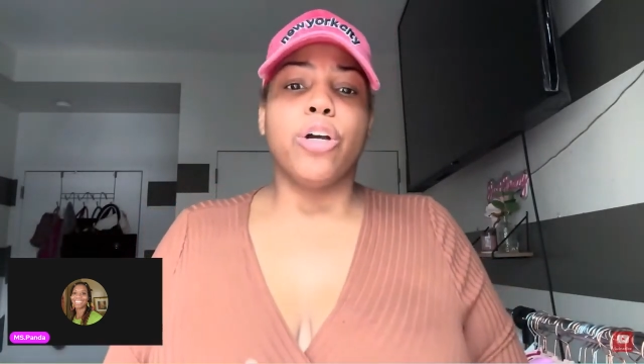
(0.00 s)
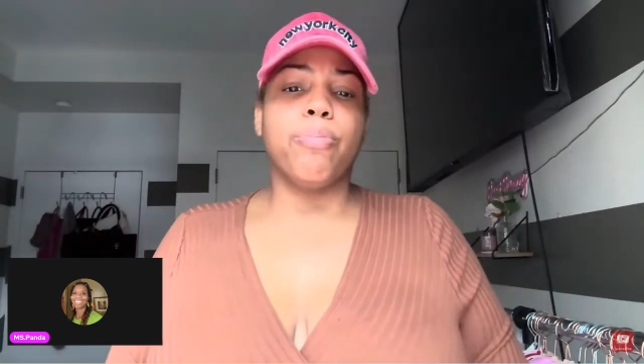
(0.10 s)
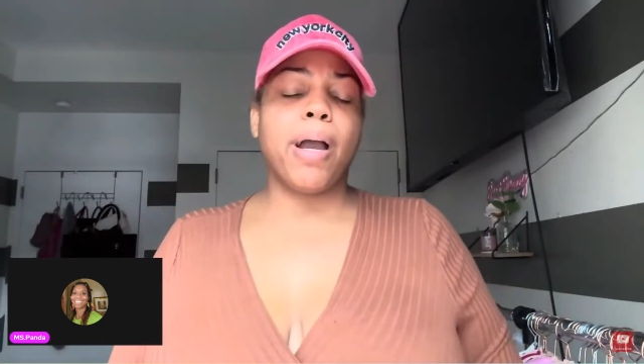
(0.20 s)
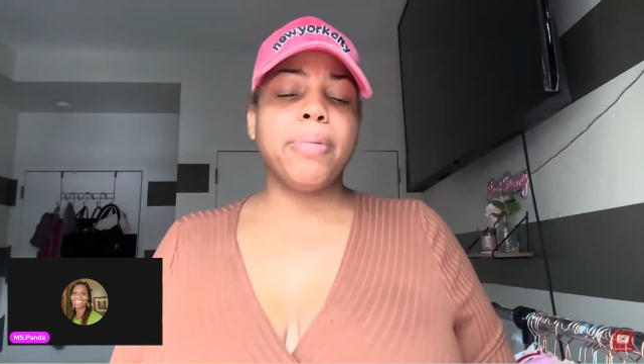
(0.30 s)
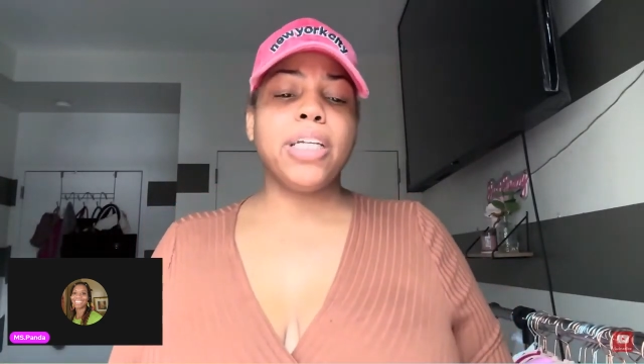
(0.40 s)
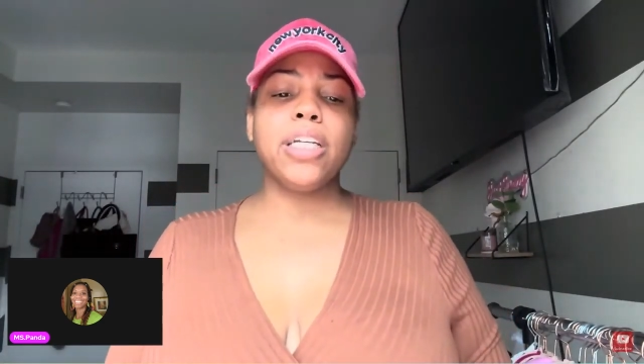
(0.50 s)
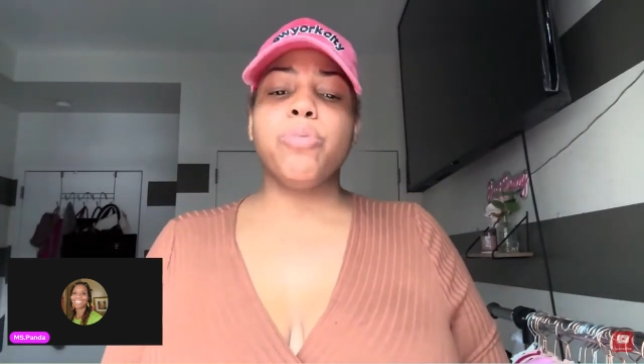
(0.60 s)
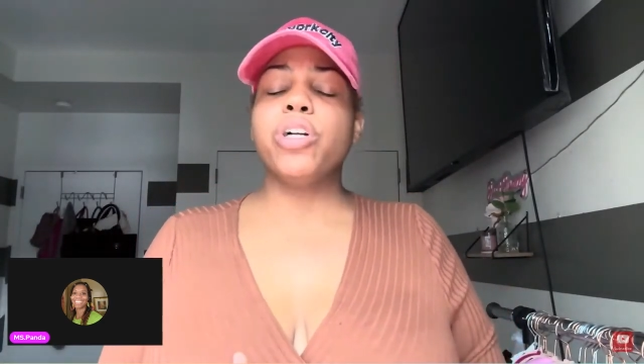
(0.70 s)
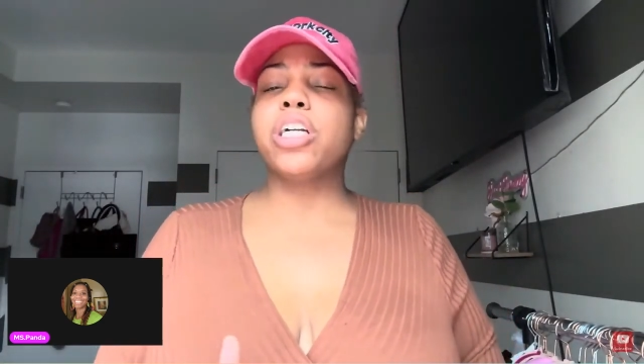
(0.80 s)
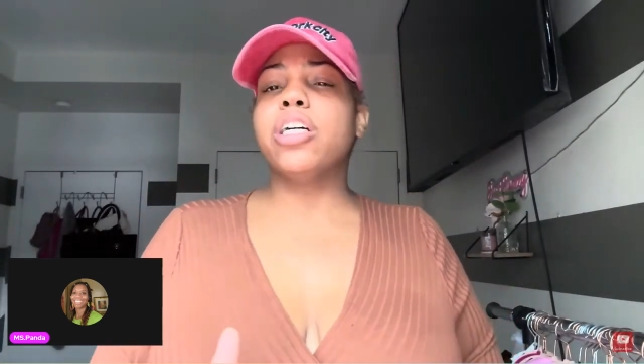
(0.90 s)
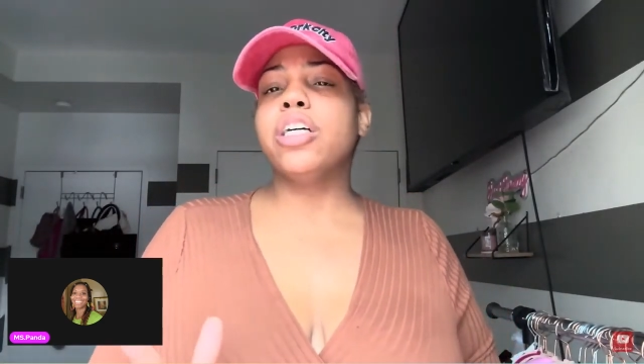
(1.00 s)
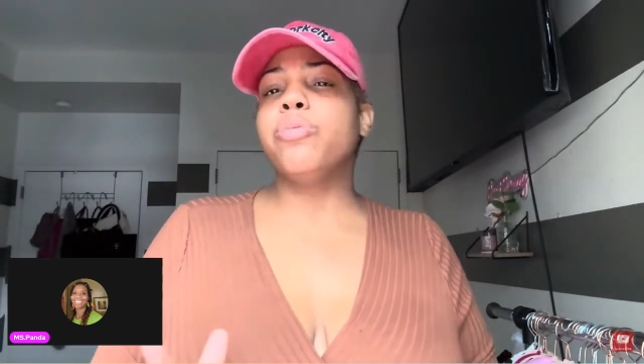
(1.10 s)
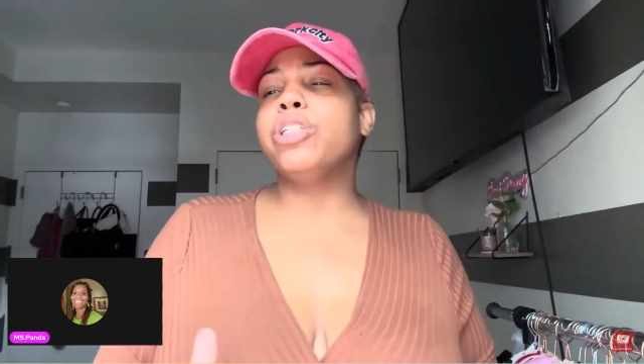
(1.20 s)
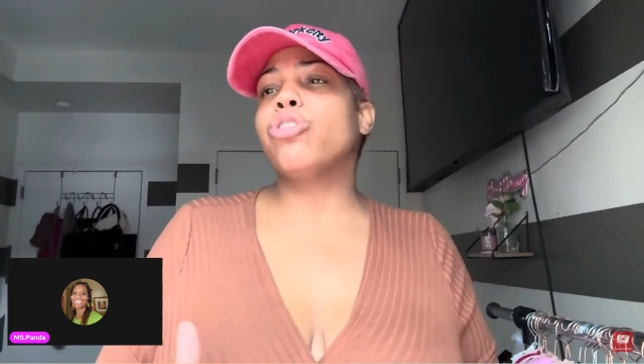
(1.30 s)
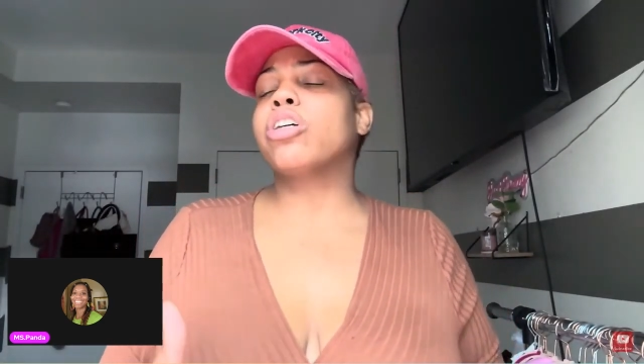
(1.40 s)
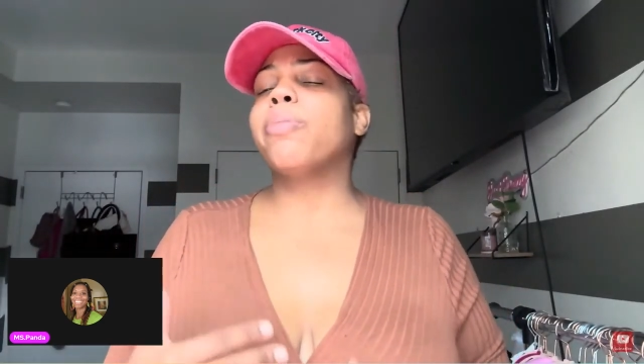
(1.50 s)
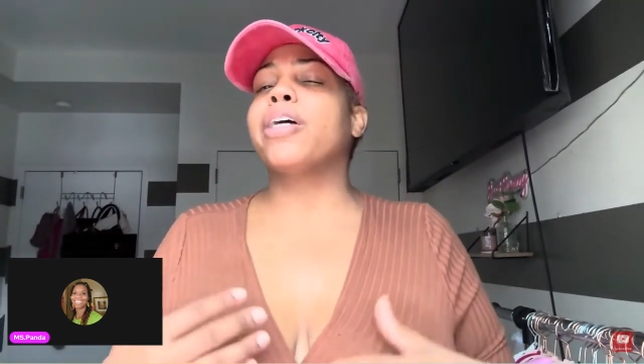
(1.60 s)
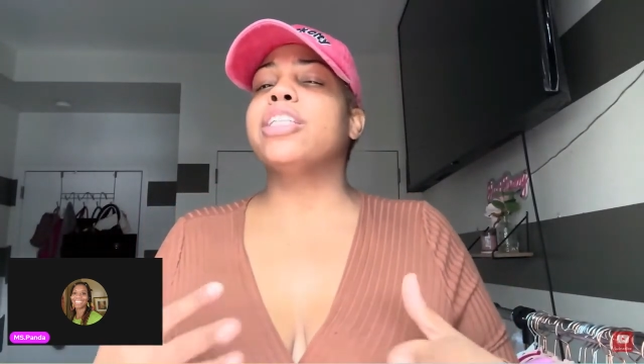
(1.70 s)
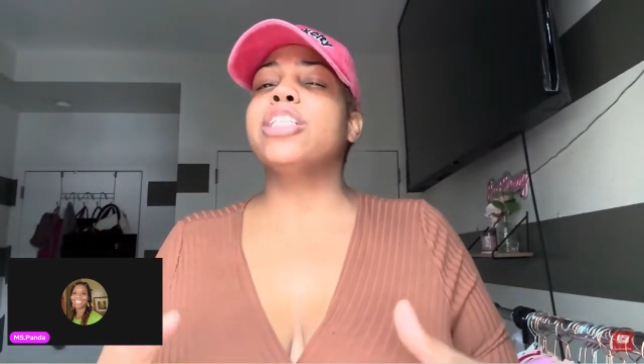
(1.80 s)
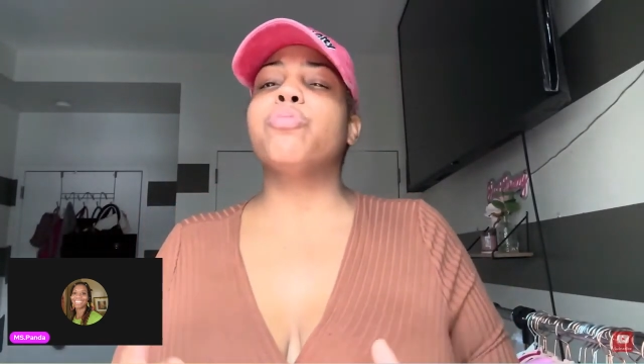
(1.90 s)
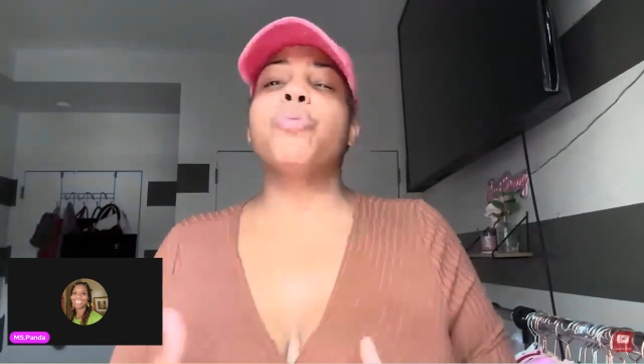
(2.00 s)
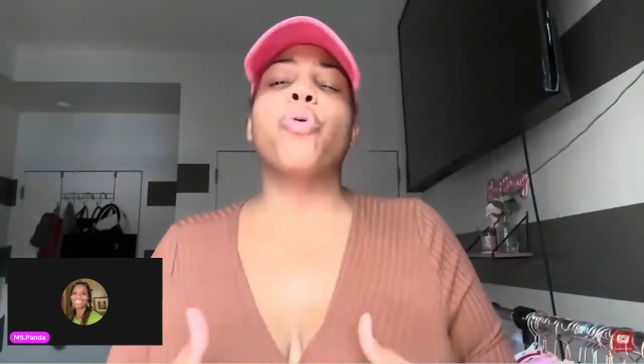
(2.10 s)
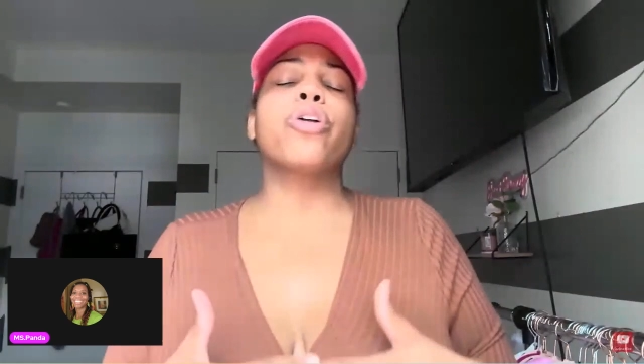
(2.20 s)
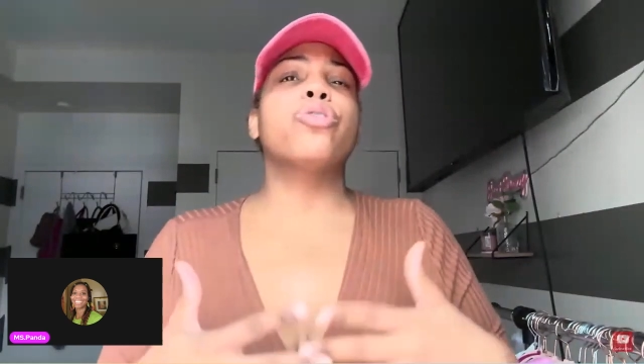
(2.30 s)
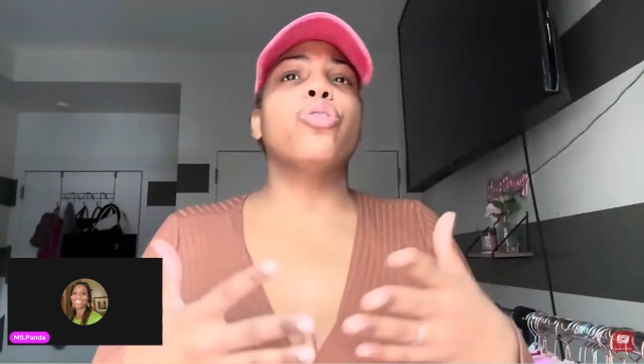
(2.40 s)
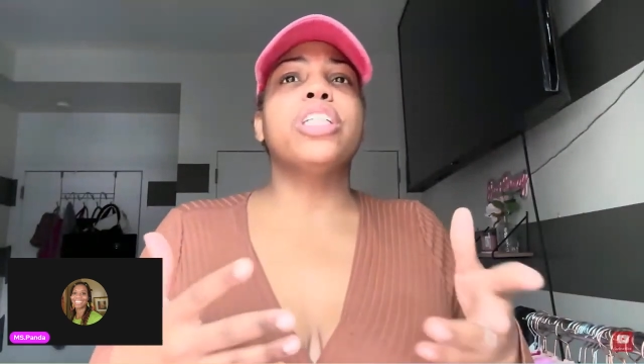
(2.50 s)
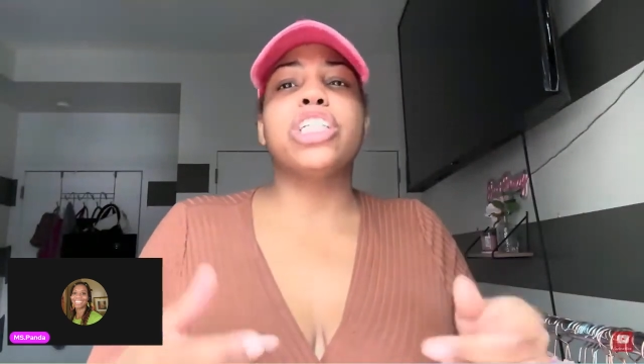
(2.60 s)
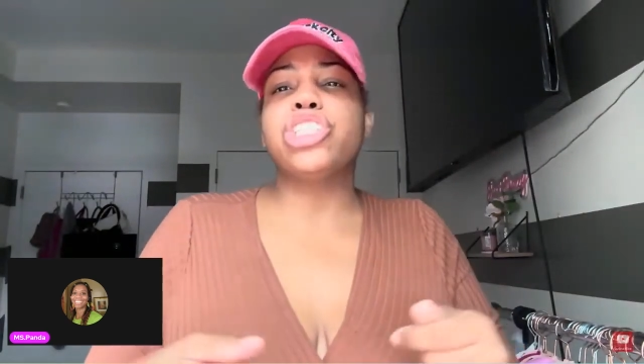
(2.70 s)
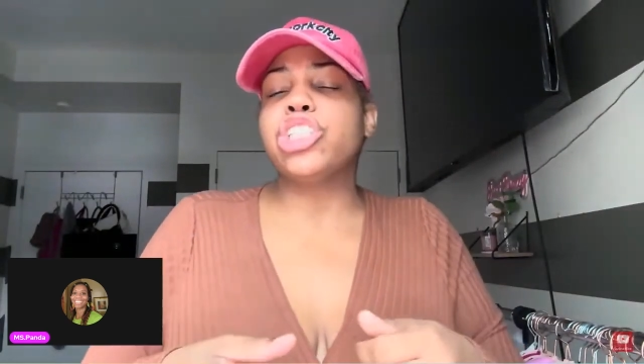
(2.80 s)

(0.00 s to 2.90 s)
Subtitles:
Mommy, it went good. We talked about this. We worked on this.